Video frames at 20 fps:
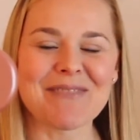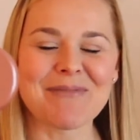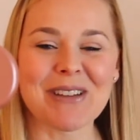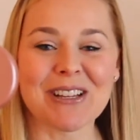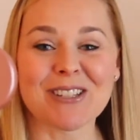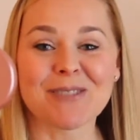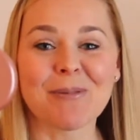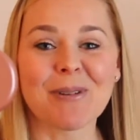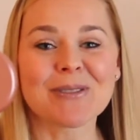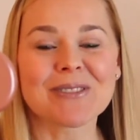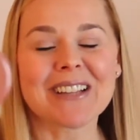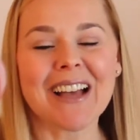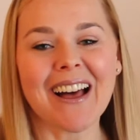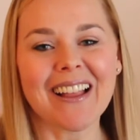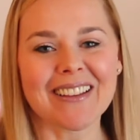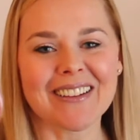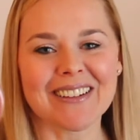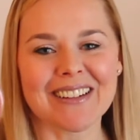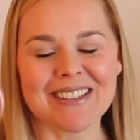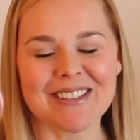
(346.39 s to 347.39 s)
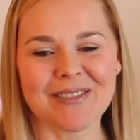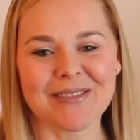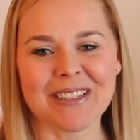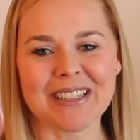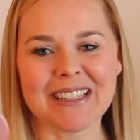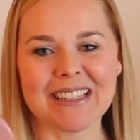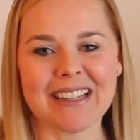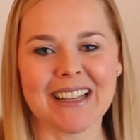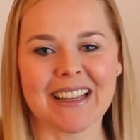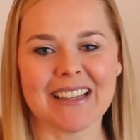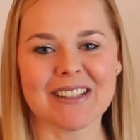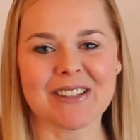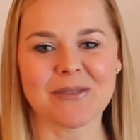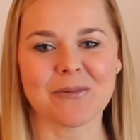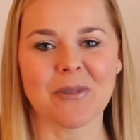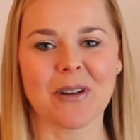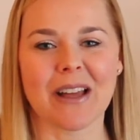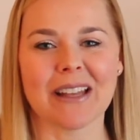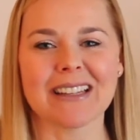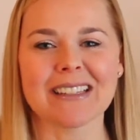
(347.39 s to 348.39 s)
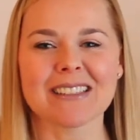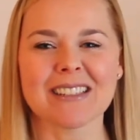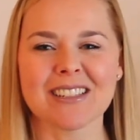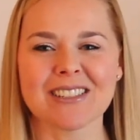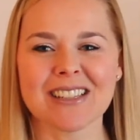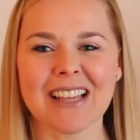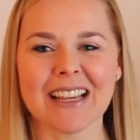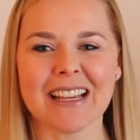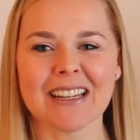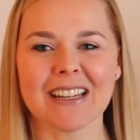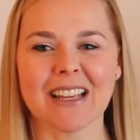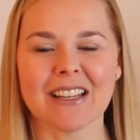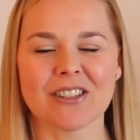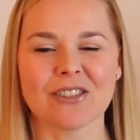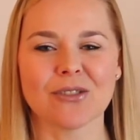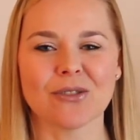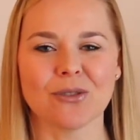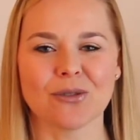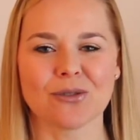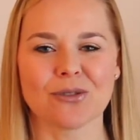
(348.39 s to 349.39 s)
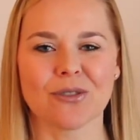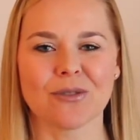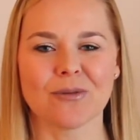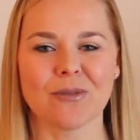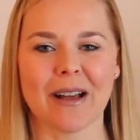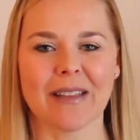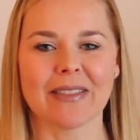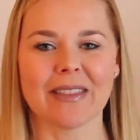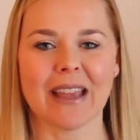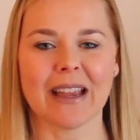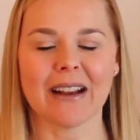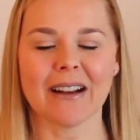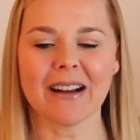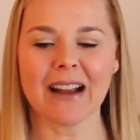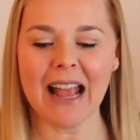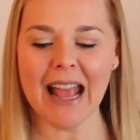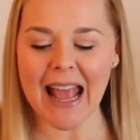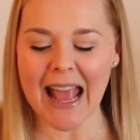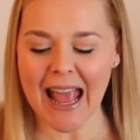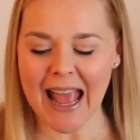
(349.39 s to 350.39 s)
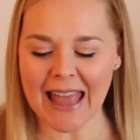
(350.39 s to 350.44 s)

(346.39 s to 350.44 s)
exposed color is a really nice one. It's just like a nice neutral one there.